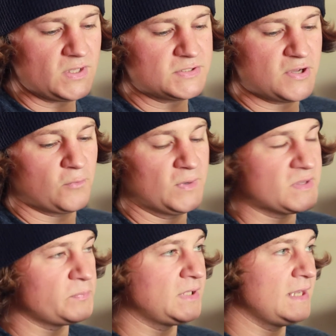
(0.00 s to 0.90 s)
So when
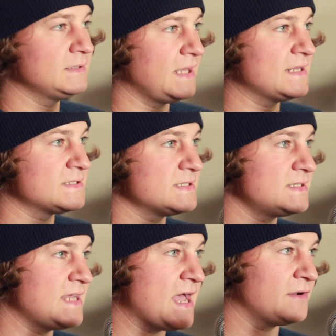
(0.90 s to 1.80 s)
the plane lands in
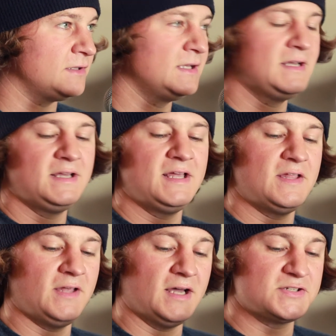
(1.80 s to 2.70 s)
Seattle,
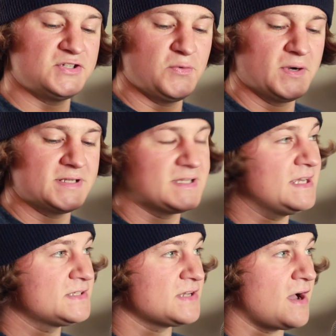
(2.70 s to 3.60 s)
the stewardess
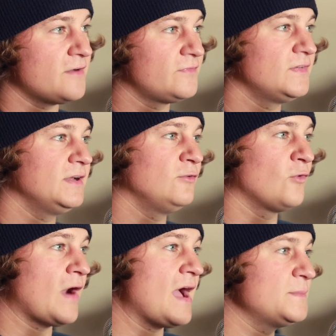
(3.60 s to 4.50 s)
gets off,
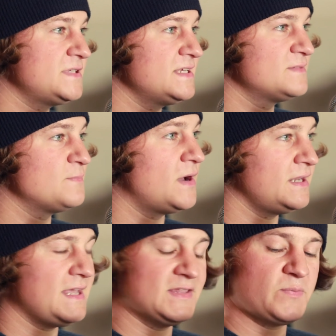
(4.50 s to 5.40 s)
grabs his
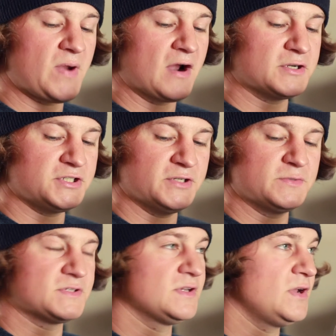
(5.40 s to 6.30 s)
money and the
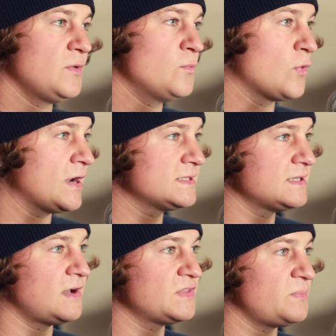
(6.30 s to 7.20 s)
parachutes, brings
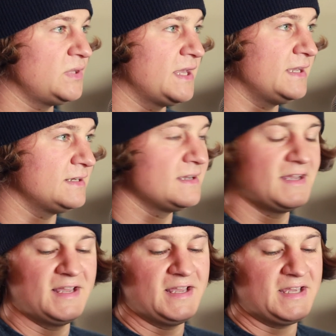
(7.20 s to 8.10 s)
it on the plane.
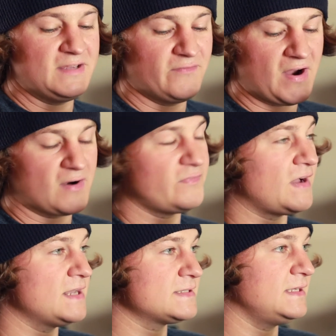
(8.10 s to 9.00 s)
He
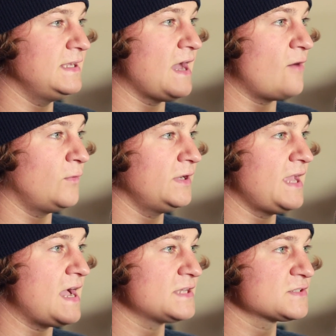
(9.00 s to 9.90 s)
verifies that he got what he
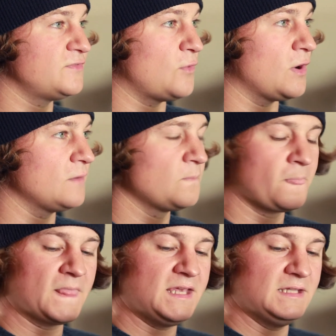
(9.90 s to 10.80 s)
asked for.
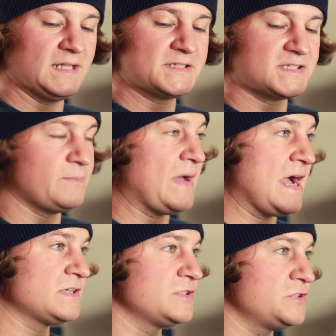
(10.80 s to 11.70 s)
He lets the
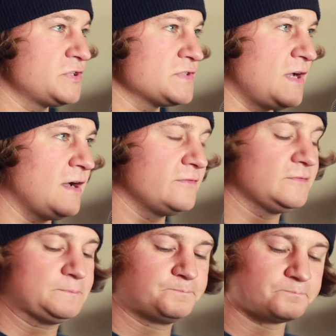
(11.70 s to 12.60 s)
passengers off.